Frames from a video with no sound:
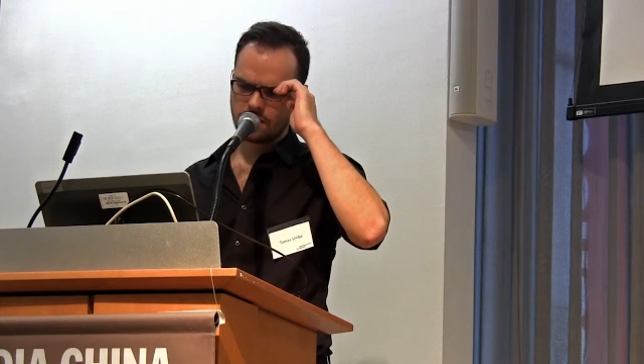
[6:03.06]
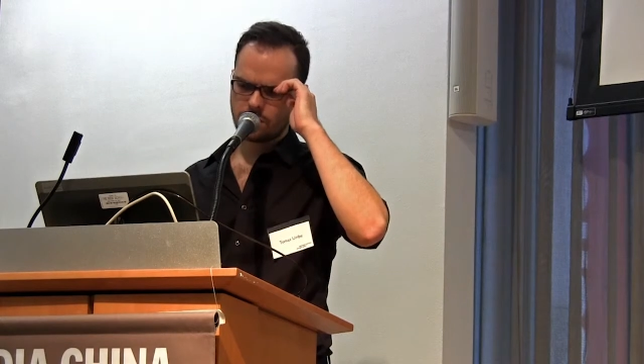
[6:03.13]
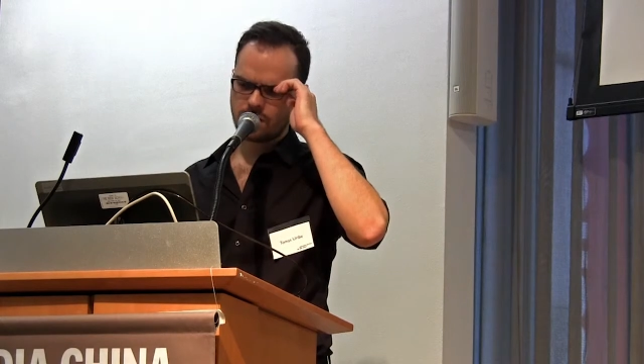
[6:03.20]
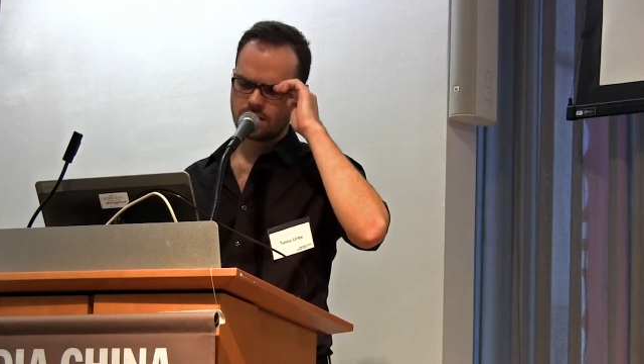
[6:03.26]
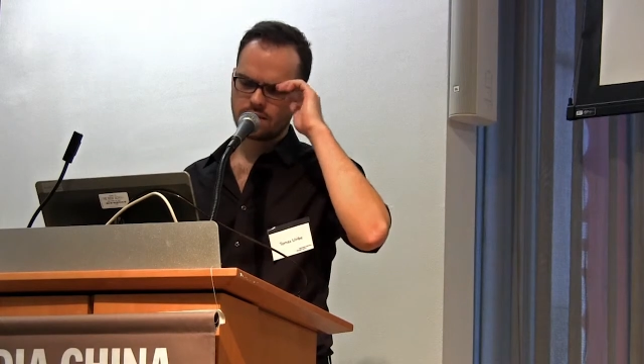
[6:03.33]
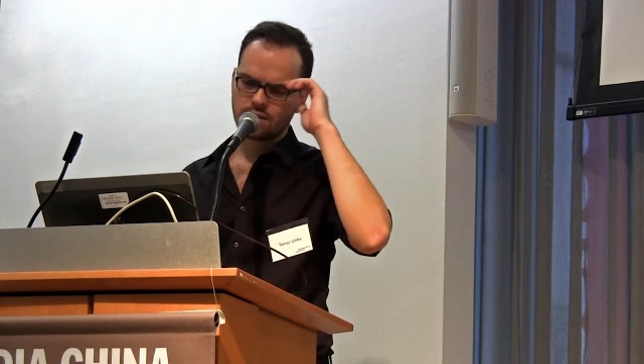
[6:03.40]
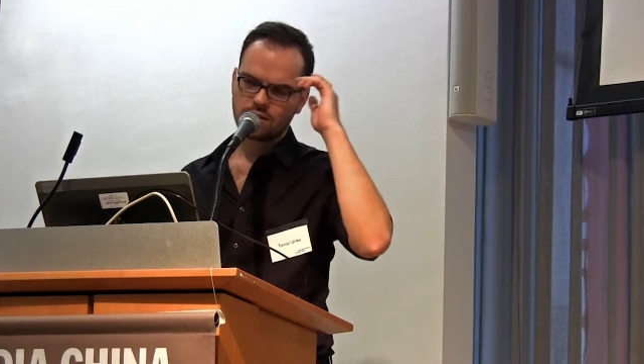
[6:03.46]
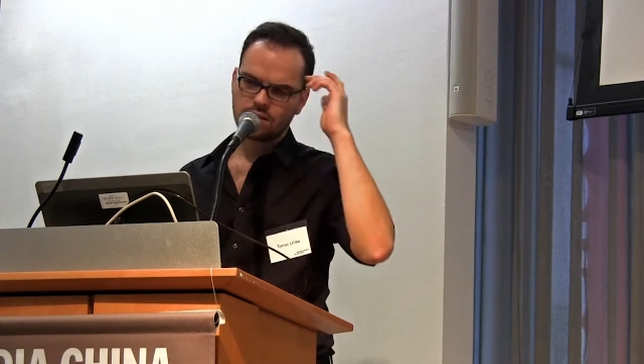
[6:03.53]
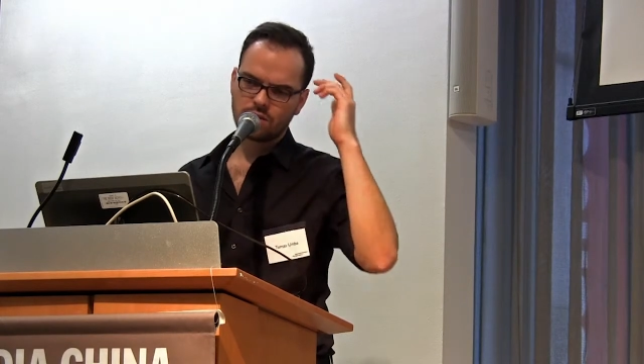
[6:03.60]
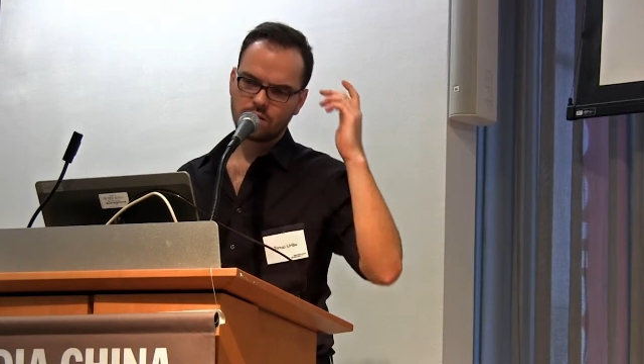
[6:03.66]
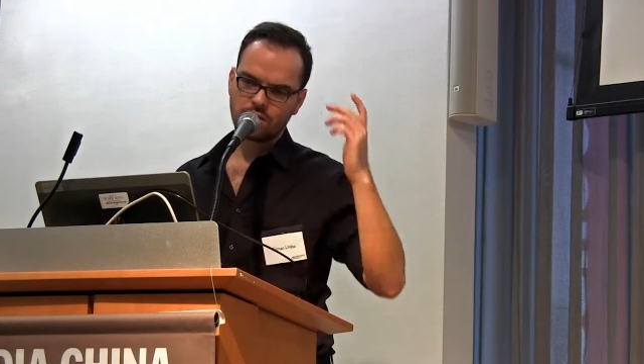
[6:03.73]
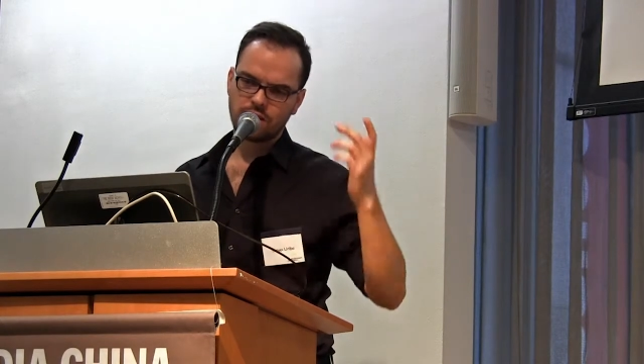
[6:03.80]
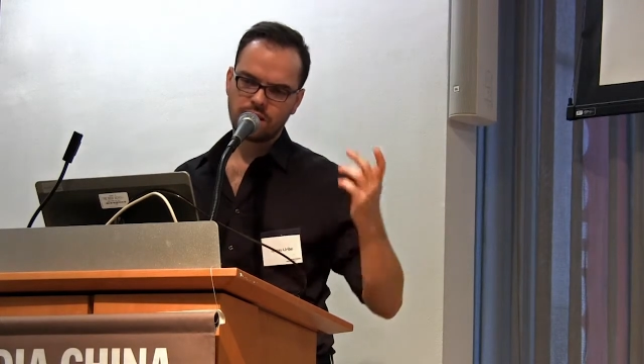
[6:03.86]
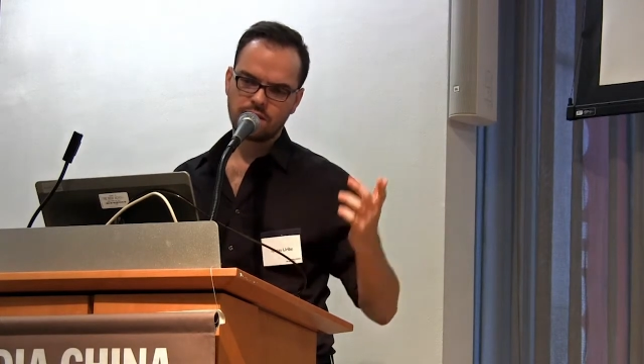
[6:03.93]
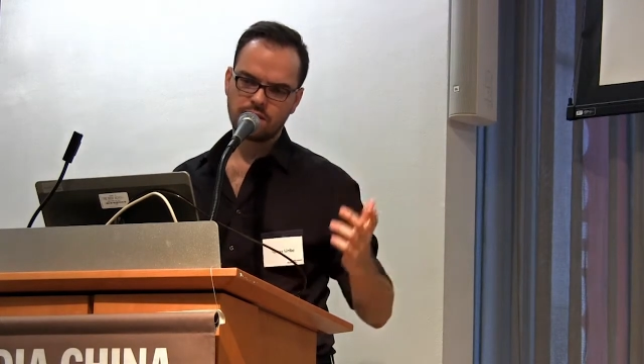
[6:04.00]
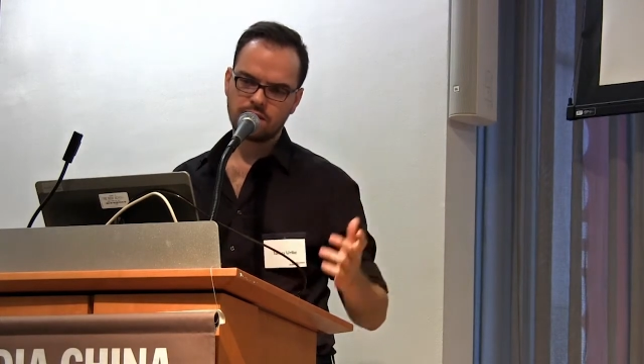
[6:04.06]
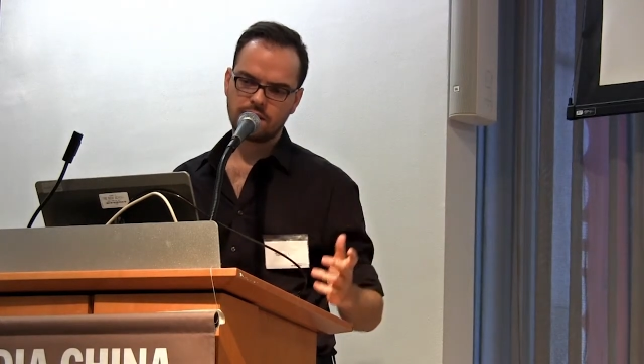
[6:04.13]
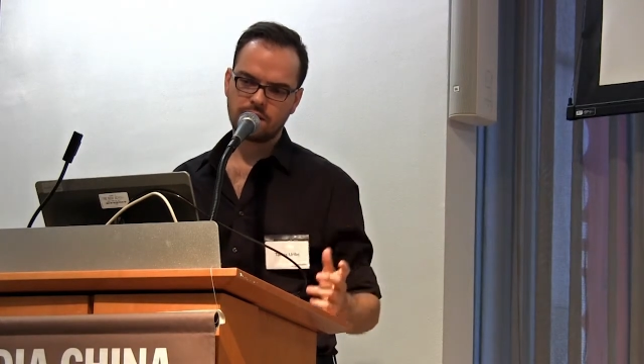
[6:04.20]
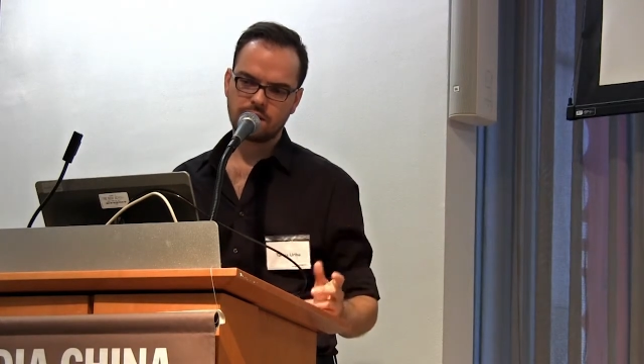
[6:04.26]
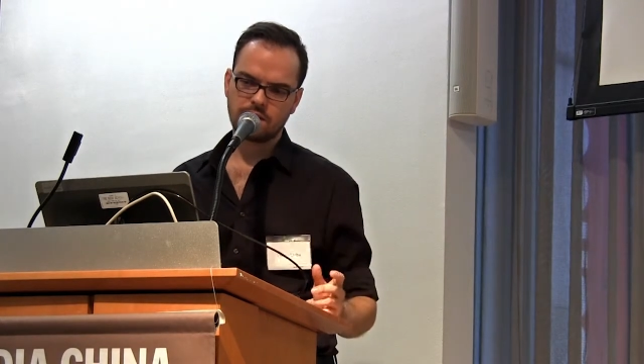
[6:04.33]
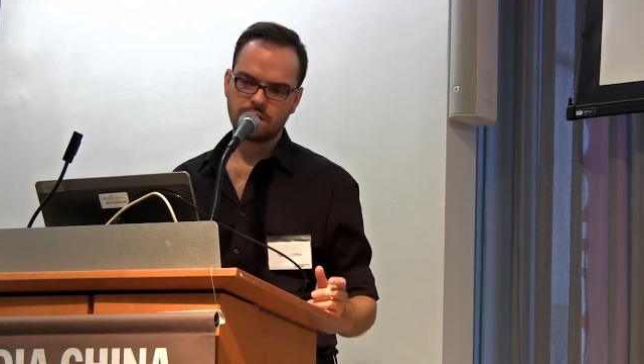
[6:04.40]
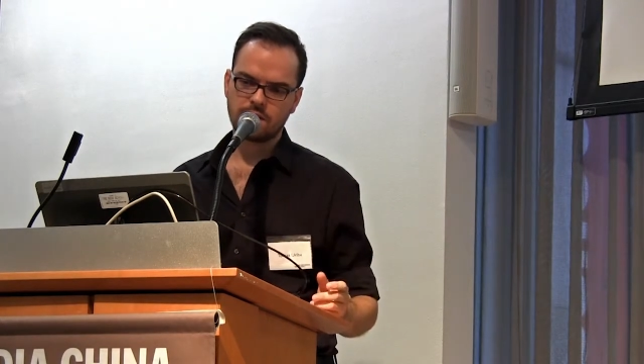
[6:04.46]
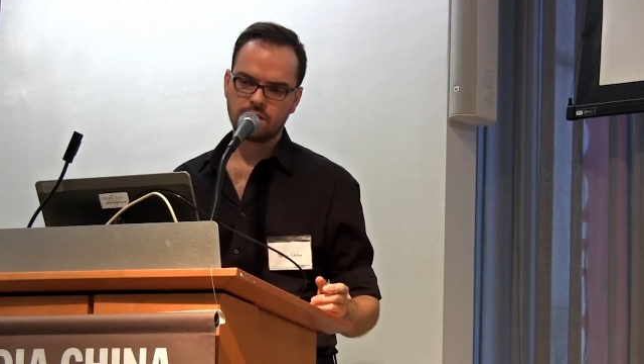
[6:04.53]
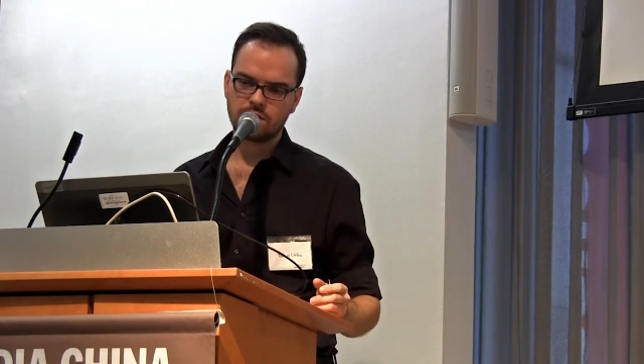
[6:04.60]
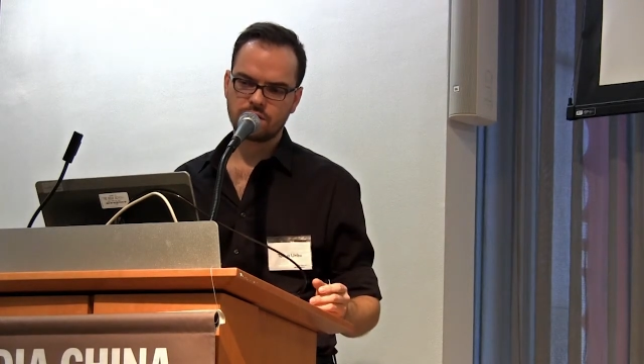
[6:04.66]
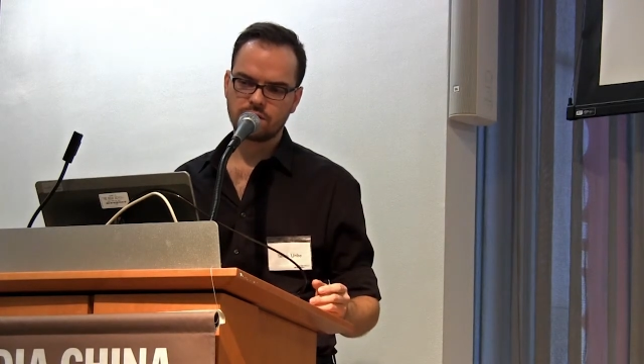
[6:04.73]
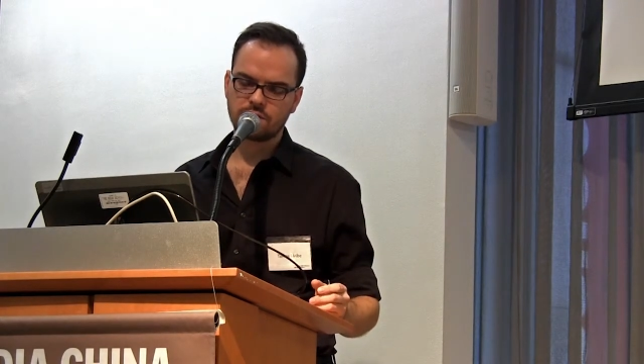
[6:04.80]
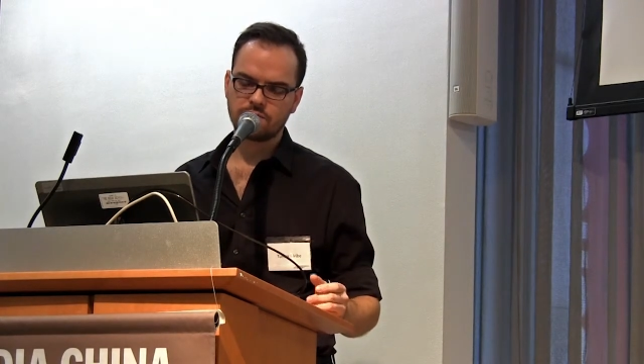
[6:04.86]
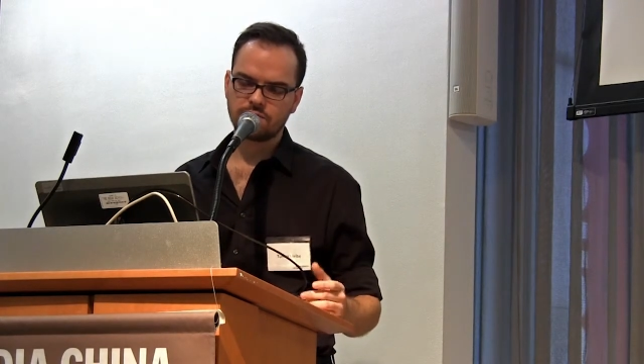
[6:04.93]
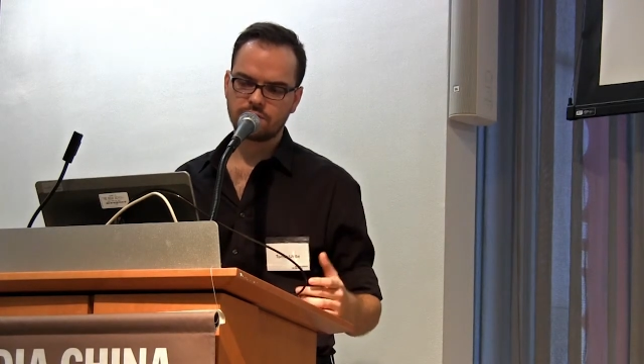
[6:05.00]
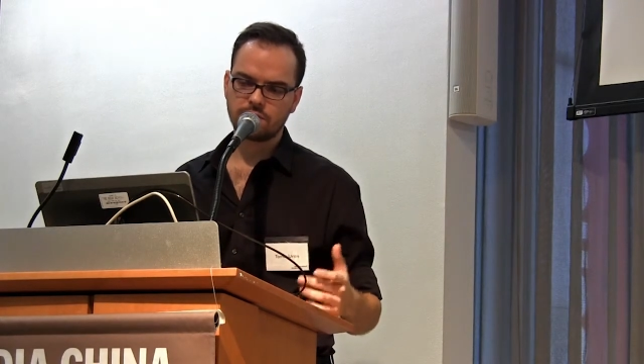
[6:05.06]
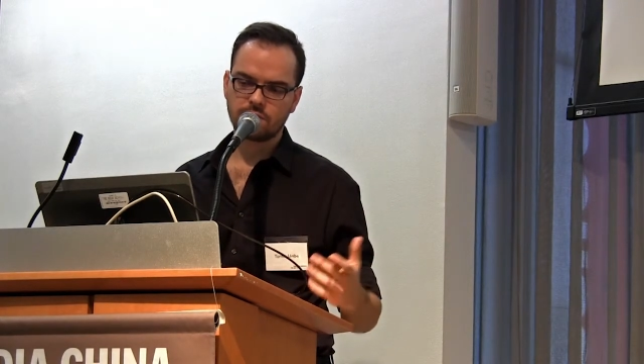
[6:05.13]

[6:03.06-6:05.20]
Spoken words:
that recently showed that there's